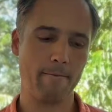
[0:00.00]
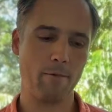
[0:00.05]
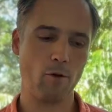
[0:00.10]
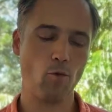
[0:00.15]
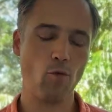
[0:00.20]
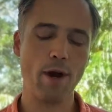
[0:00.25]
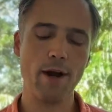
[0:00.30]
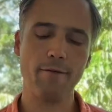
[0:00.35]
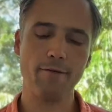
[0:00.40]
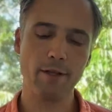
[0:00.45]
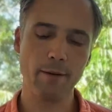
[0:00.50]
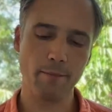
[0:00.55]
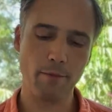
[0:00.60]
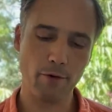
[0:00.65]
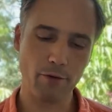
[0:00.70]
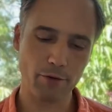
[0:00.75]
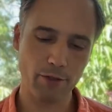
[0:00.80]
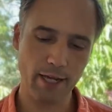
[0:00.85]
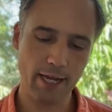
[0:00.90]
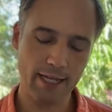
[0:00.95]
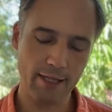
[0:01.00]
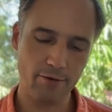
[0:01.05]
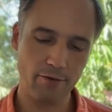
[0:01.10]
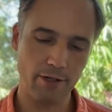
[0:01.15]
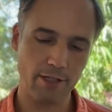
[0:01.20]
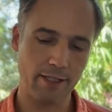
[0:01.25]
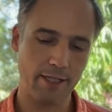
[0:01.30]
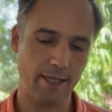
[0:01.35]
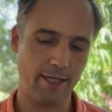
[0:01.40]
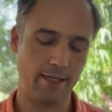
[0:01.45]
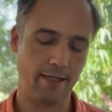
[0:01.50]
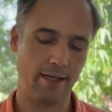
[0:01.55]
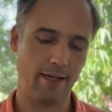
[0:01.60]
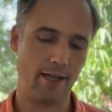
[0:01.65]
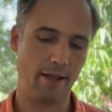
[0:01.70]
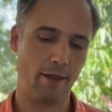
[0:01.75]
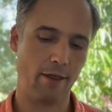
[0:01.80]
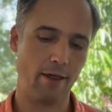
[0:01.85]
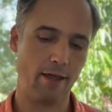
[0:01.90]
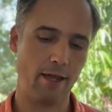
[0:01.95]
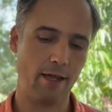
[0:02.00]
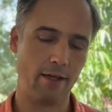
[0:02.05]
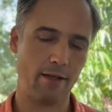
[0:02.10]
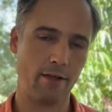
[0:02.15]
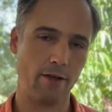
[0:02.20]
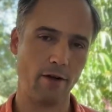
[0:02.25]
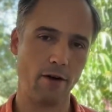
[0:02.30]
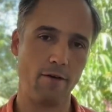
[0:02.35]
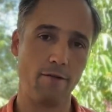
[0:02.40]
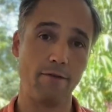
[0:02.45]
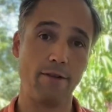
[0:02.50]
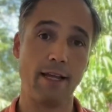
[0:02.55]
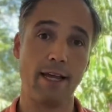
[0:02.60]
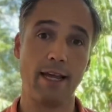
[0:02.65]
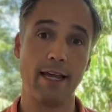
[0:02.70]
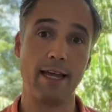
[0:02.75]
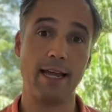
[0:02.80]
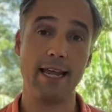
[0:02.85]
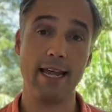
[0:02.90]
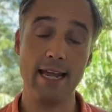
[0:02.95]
One of the most interesting things of the